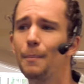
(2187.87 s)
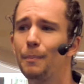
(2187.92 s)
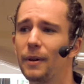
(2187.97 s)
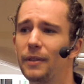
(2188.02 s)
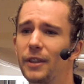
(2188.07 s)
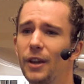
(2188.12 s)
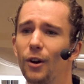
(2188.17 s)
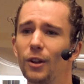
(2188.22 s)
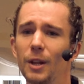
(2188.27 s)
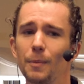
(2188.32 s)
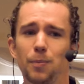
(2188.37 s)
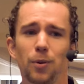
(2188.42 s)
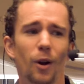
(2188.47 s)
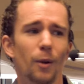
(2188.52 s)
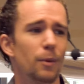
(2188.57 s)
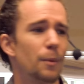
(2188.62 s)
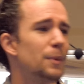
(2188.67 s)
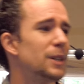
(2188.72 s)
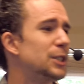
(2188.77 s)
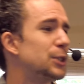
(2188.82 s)
but the only
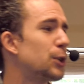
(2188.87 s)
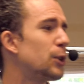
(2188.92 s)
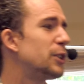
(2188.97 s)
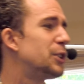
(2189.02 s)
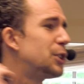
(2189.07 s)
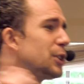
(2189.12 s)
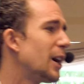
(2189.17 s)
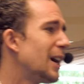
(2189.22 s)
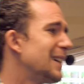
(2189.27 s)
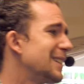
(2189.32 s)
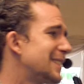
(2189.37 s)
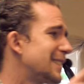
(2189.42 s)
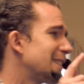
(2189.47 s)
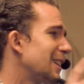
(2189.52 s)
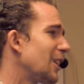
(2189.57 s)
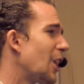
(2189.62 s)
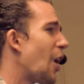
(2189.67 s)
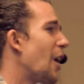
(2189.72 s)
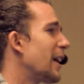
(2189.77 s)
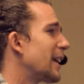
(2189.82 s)
problem is you're
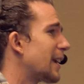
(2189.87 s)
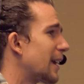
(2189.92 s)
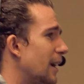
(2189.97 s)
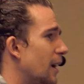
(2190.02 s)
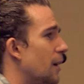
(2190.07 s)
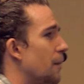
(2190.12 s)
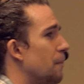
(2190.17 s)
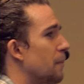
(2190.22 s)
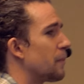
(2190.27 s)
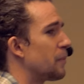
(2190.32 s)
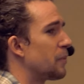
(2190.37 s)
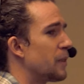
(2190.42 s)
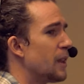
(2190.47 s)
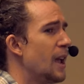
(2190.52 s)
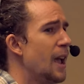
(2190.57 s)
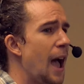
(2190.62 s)
just like him.